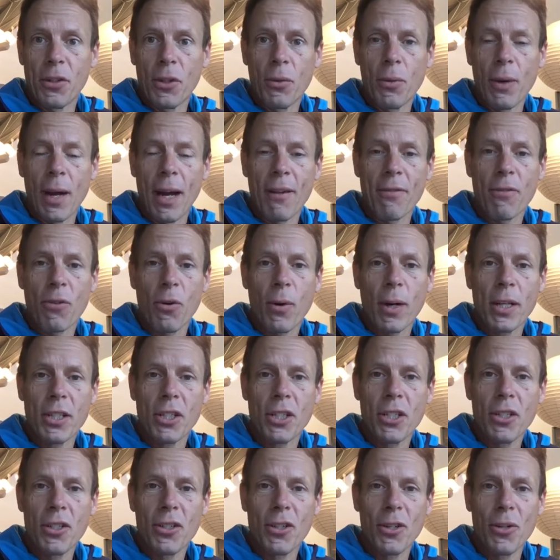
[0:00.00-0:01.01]
you have
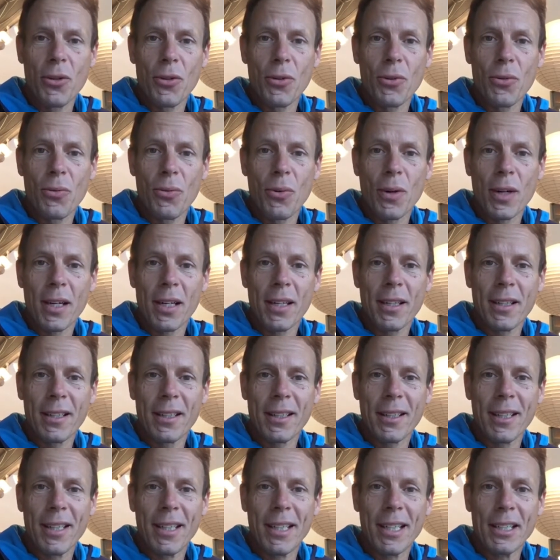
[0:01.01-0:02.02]
questions, you want
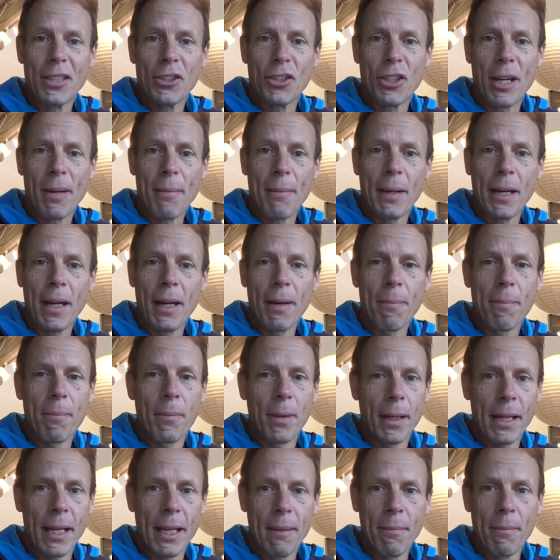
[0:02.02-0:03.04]
to chat me up,
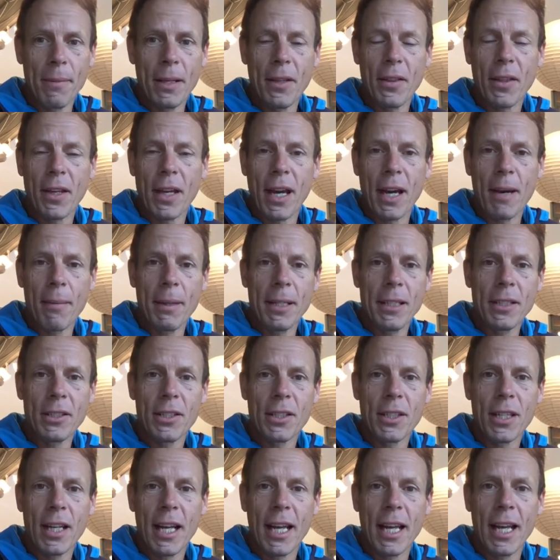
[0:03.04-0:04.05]
hit me in the
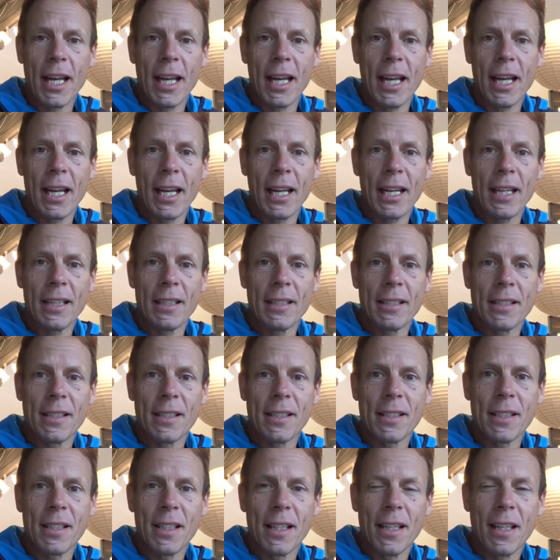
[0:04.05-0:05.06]
comments, and
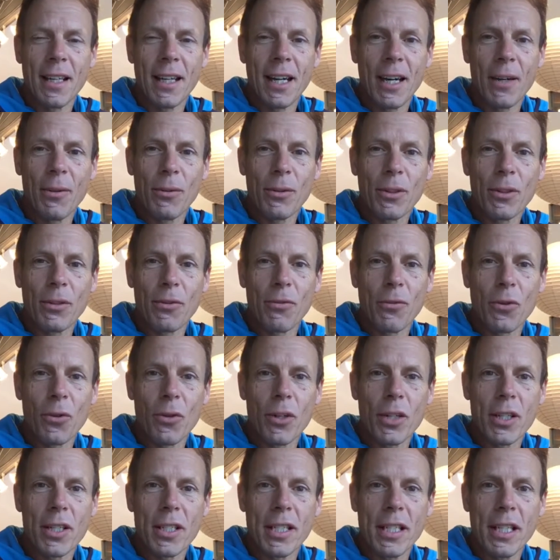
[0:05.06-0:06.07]
I will look
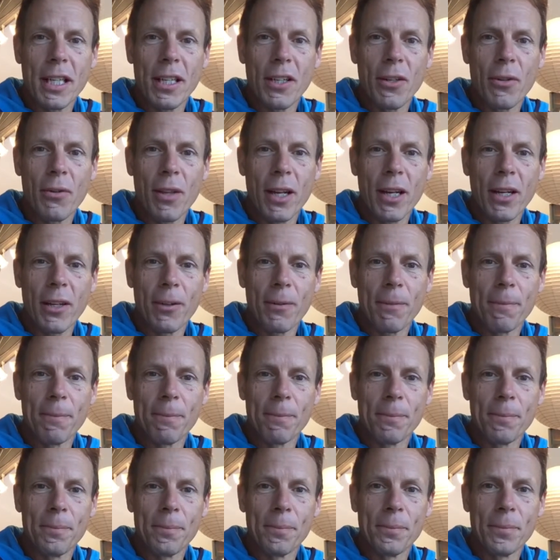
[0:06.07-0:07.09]
forward to seeing you there.
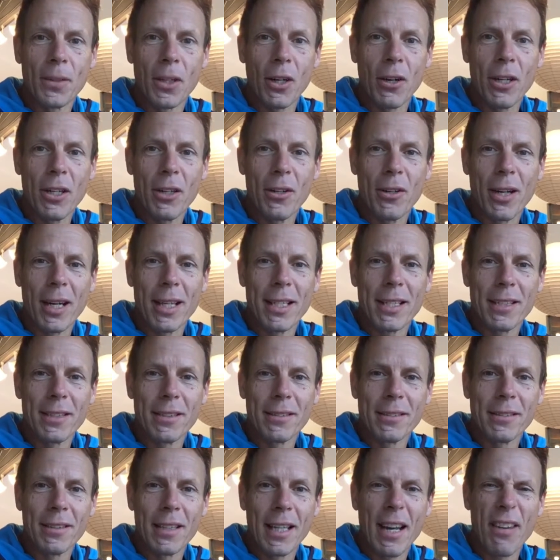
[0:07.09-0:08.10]
All right, you guys,
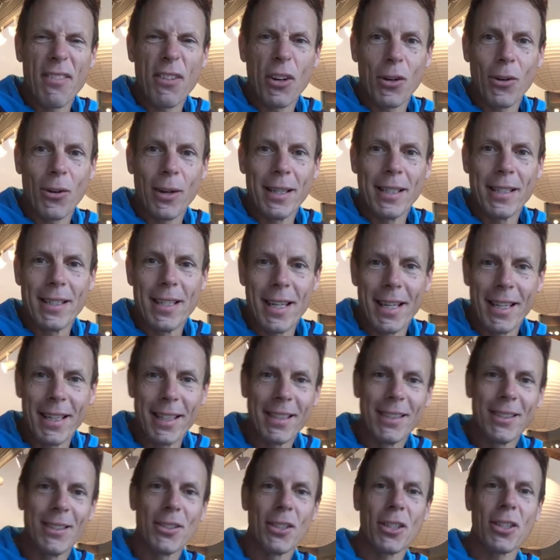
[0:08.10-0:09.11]
have a great day.
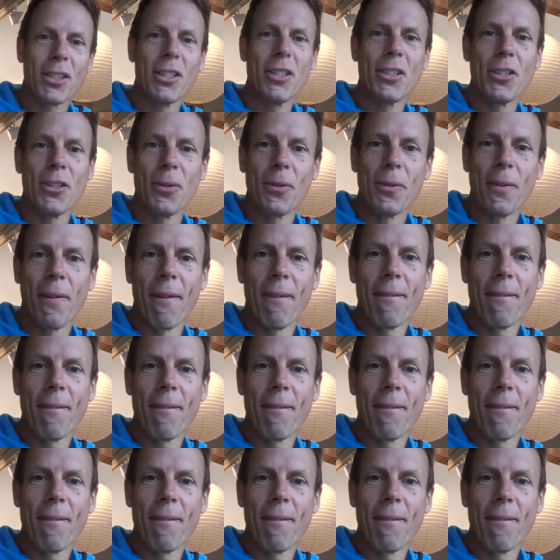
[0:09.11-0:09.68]
Talk to you soon.